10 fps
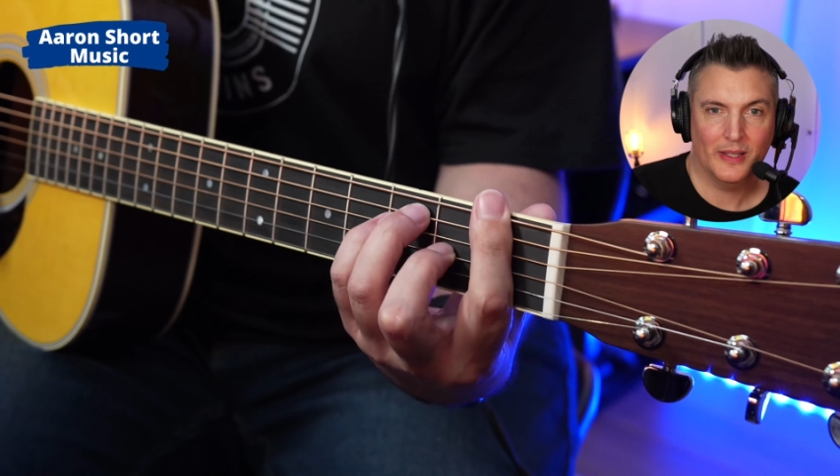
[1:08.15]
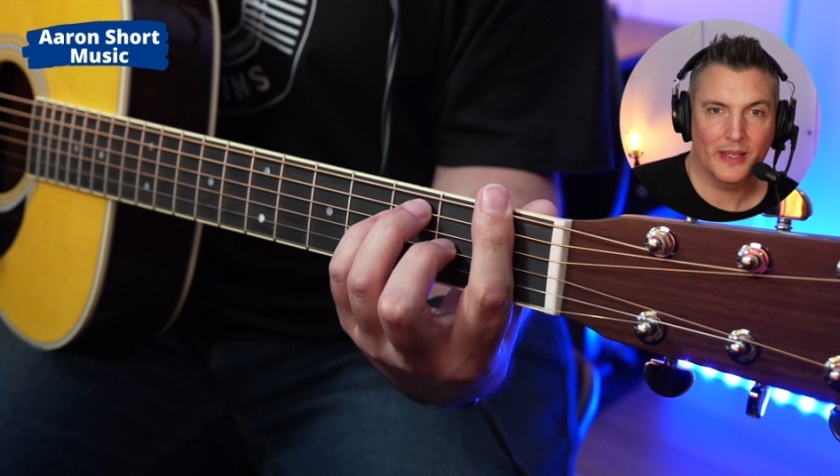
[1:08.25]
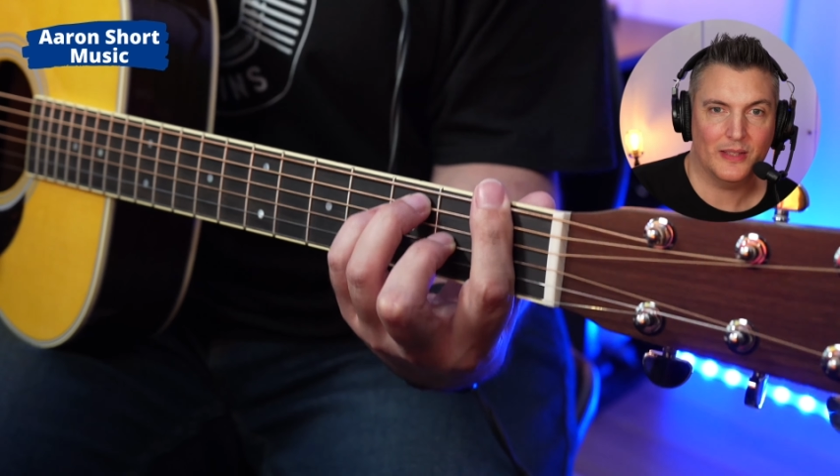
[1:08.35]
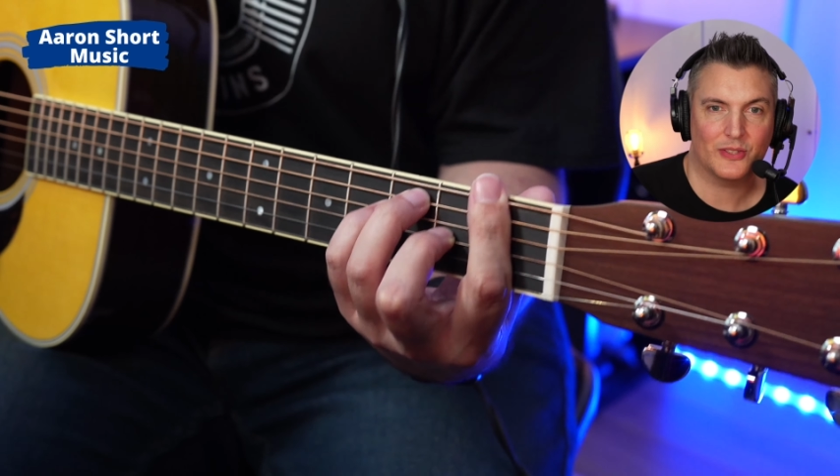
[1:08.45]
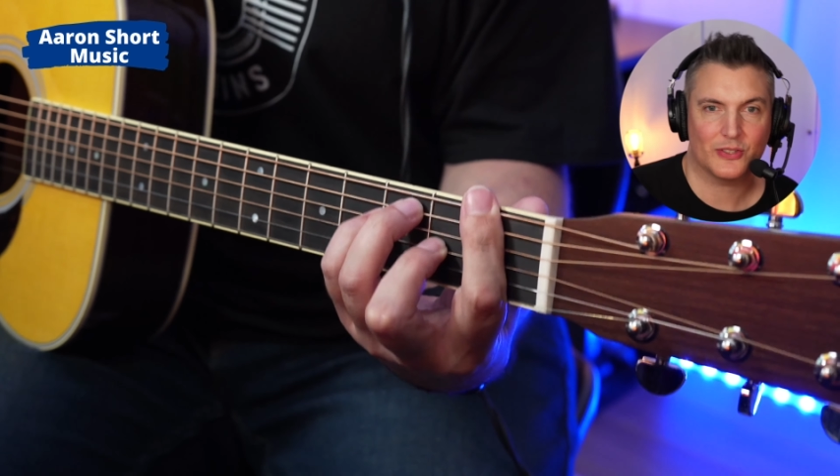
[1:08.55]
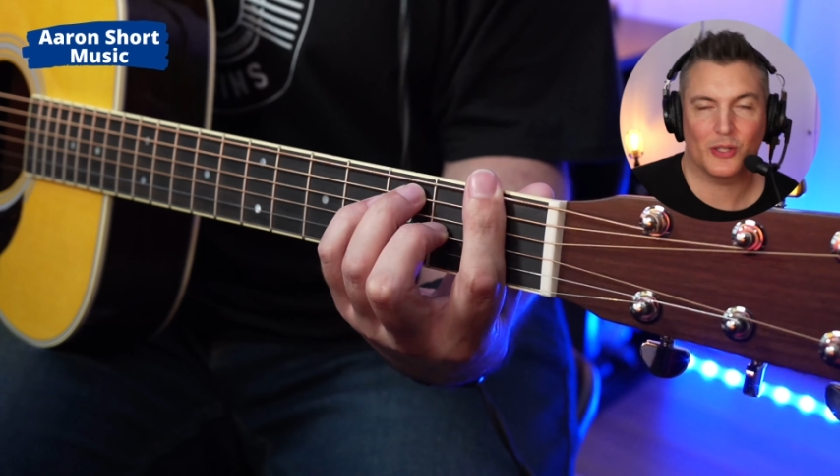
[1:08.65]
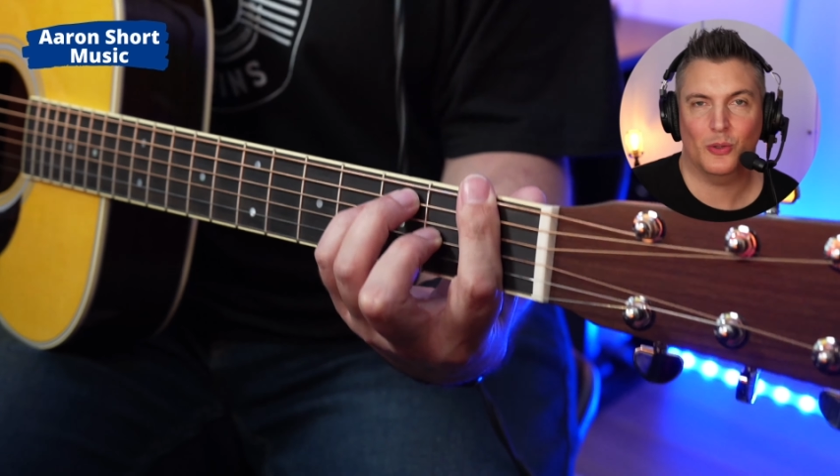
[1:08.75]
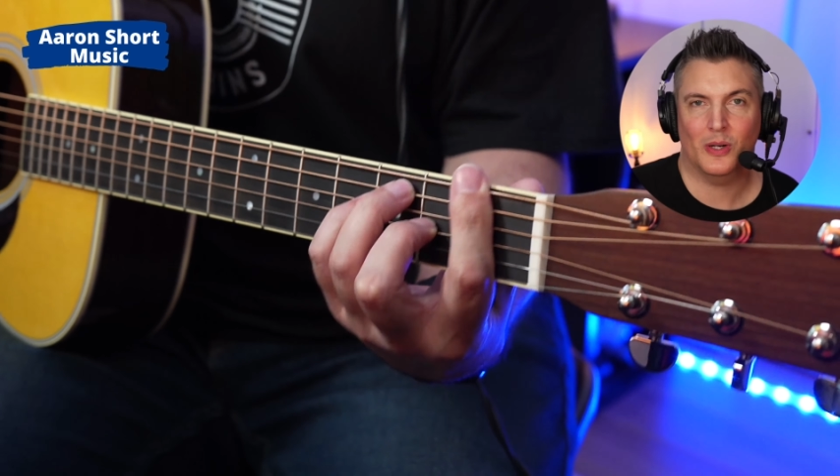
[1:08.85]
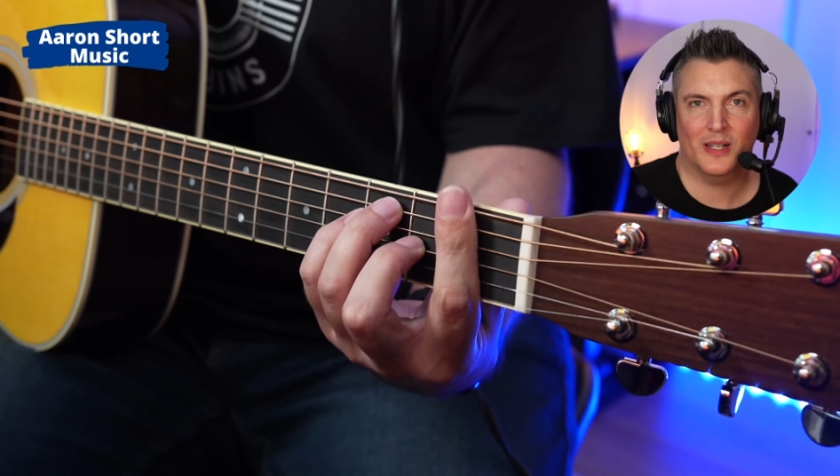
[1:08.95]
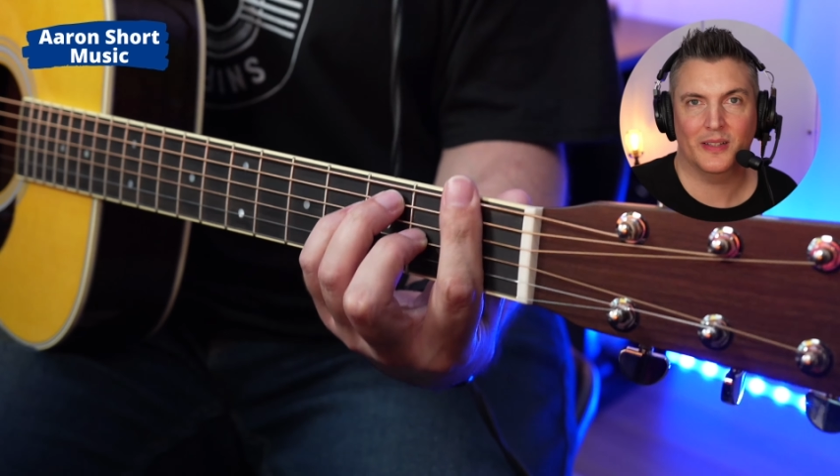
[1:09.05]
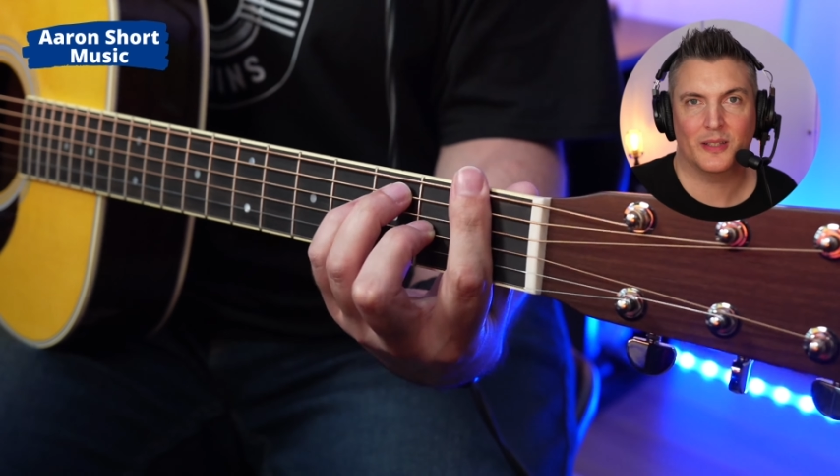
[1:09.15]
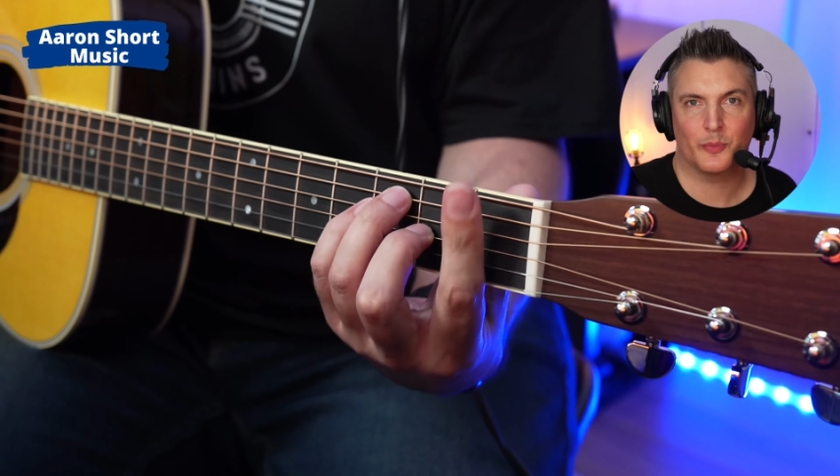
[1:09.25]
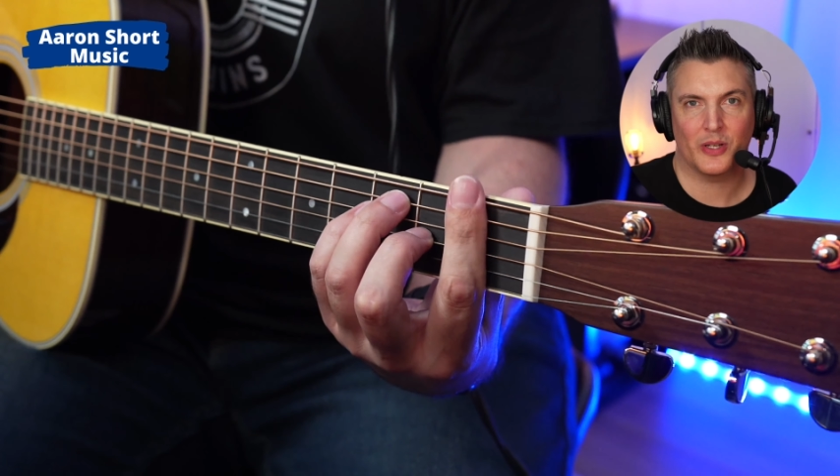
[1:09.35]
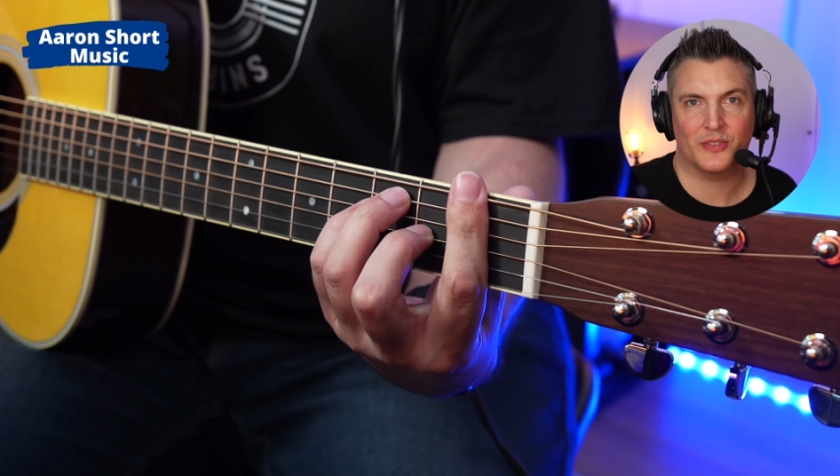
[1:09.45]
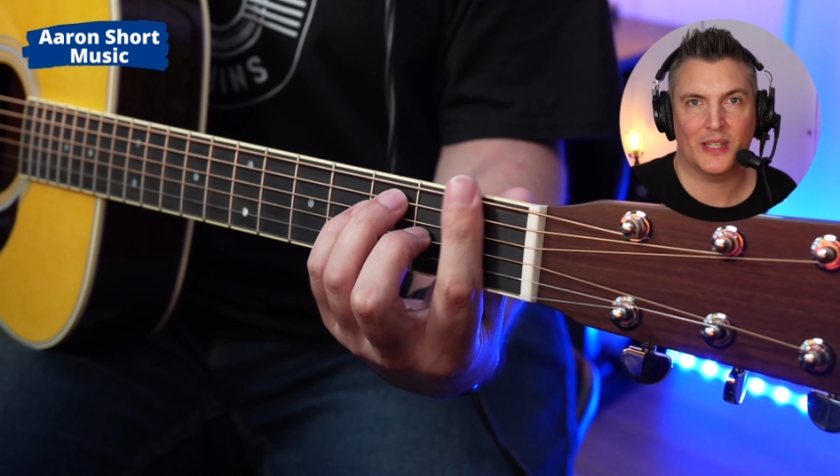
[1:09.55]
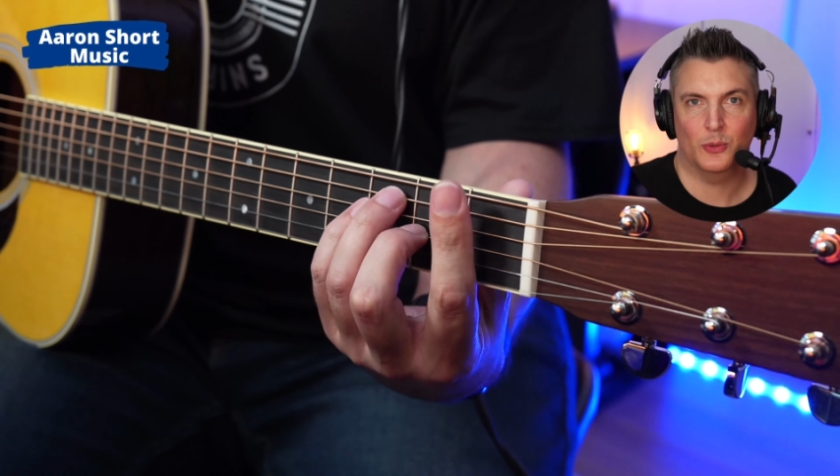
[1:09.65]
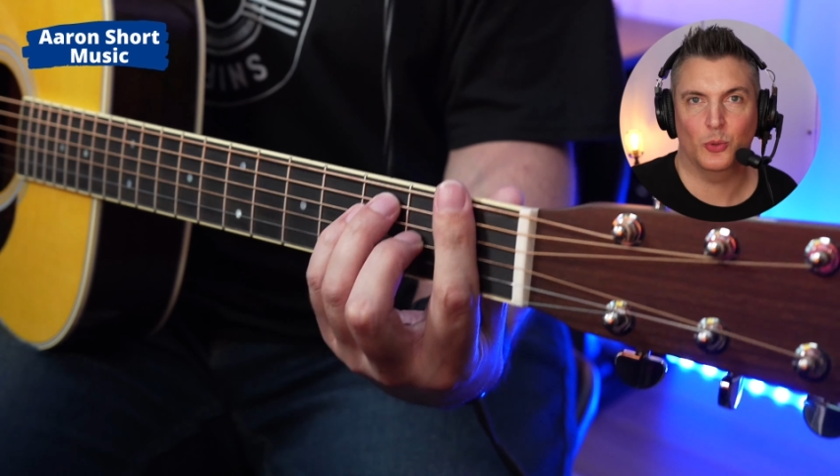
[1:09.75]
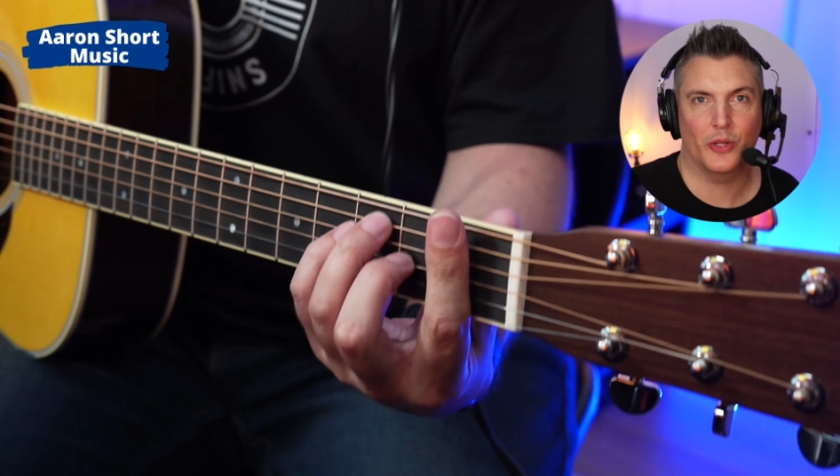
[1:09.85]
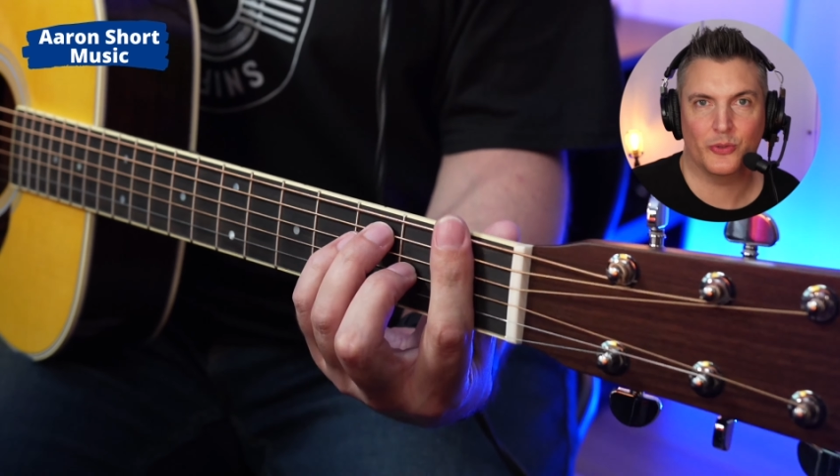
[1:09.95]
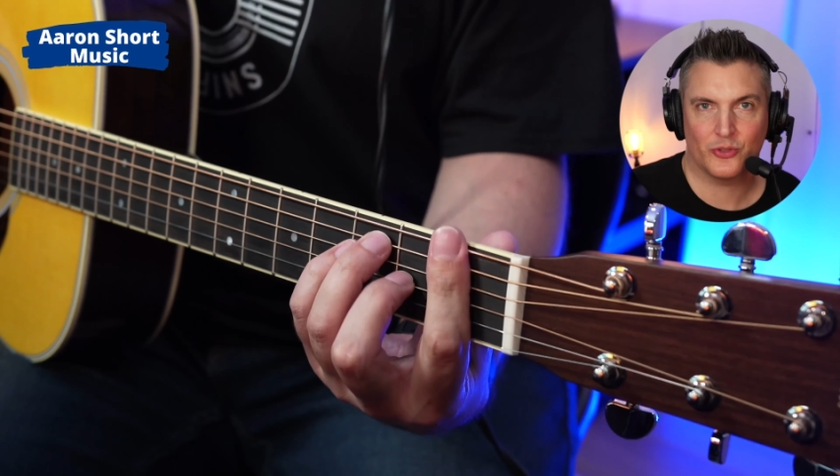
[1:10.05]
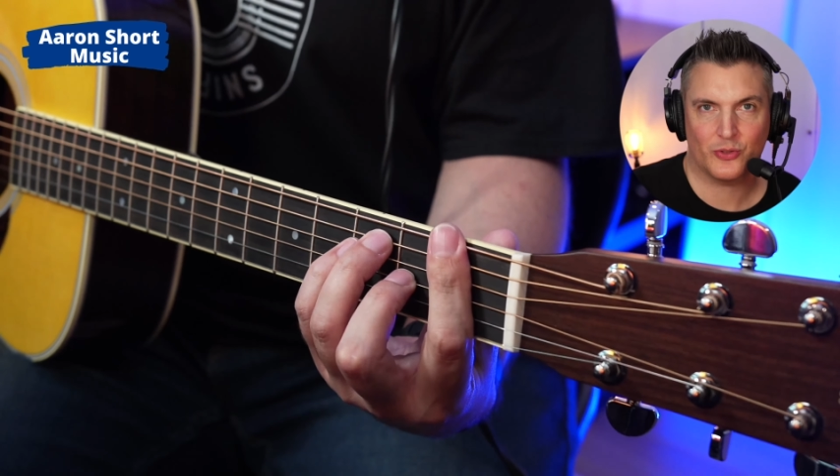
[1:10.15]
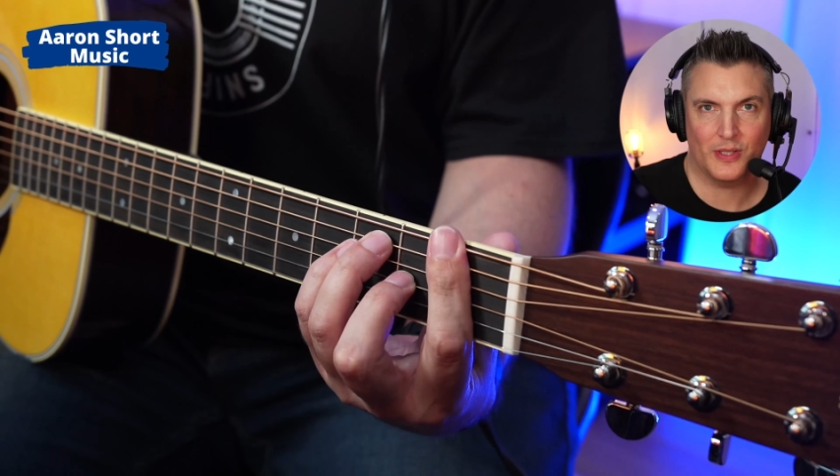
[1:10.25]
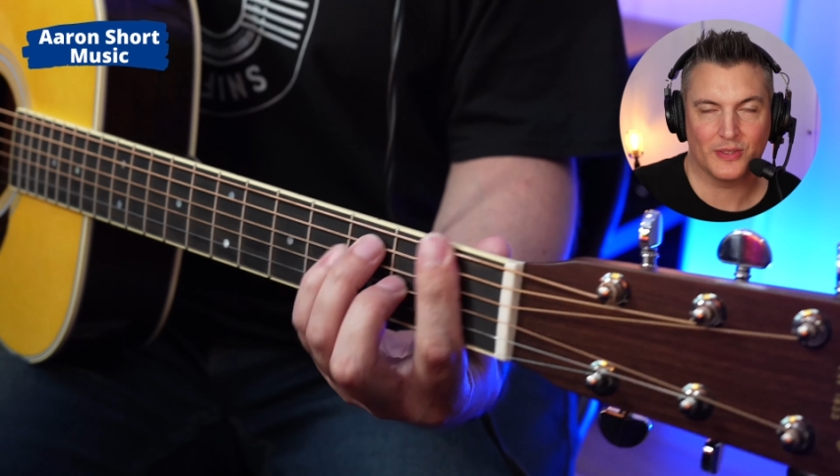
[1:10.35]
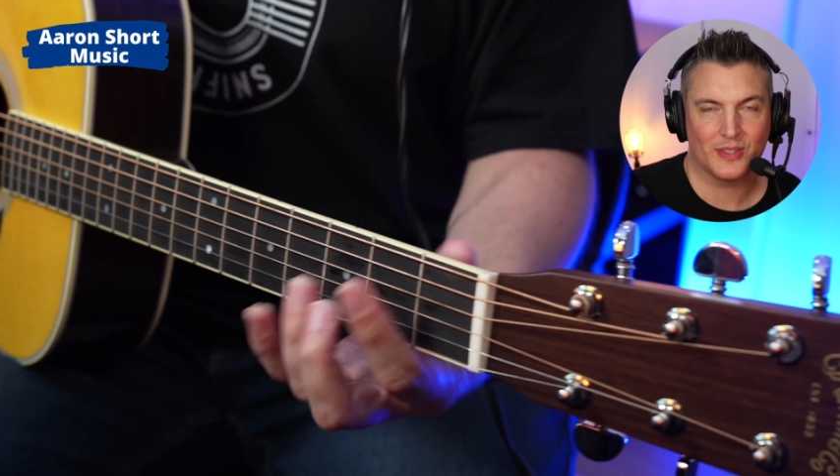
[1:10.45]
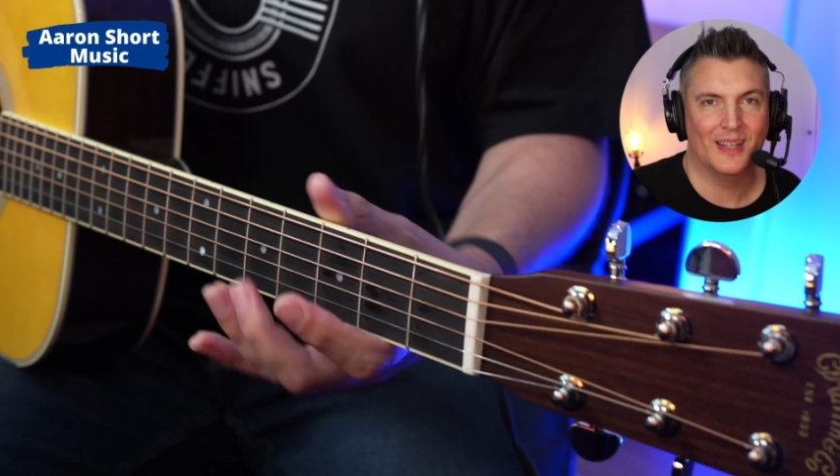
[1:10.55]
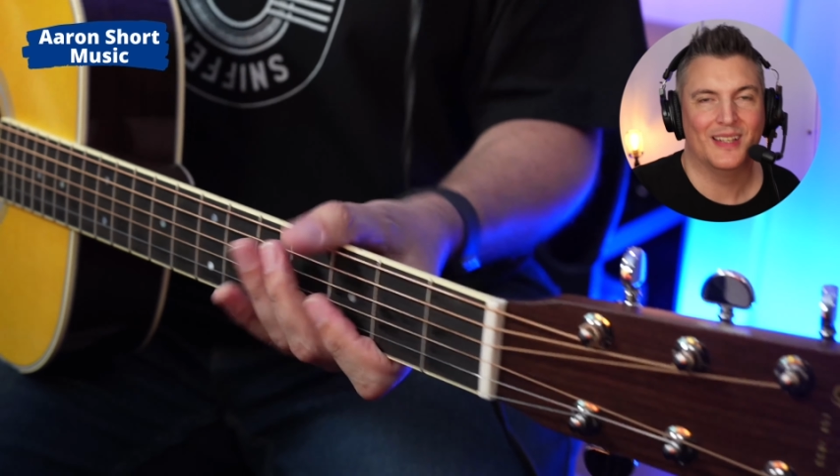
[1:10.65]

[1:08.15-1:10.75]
It's so hard to press down all those strings.